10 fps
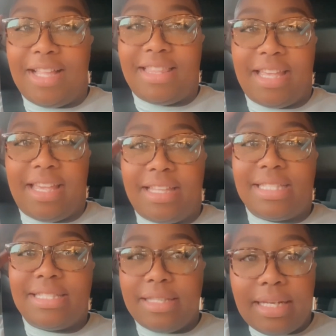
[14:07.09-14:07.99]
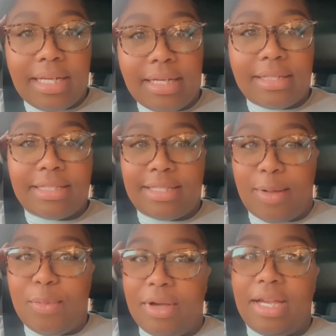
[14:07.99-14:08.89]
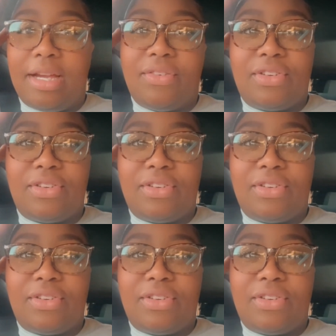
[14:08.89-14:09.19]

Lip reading: that sitting somewhere for